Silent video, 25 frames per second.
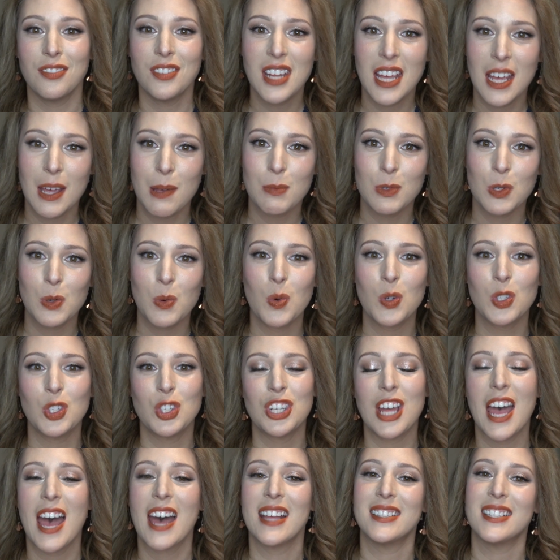names,
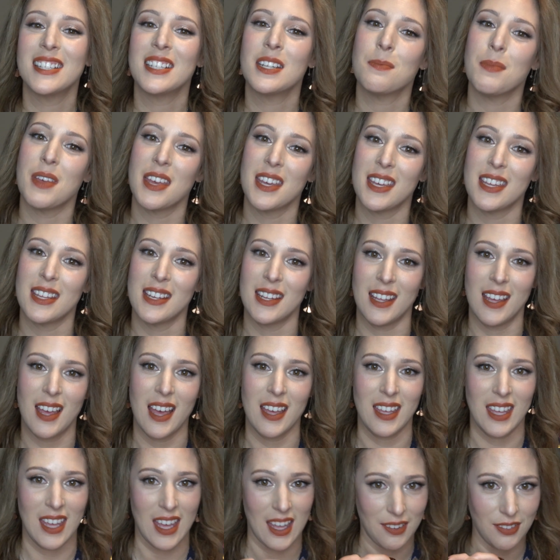which adds to making it
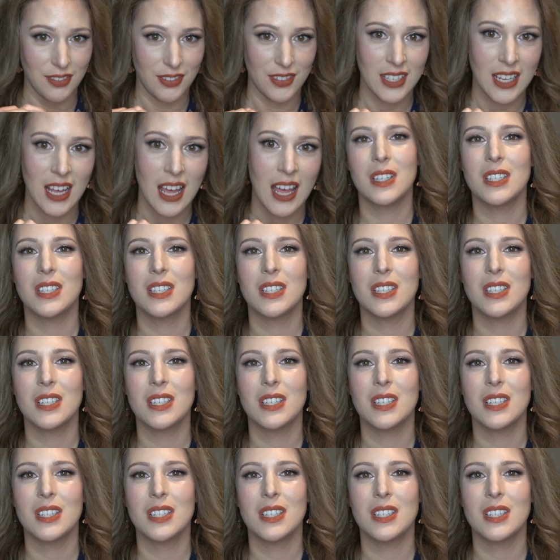a gift.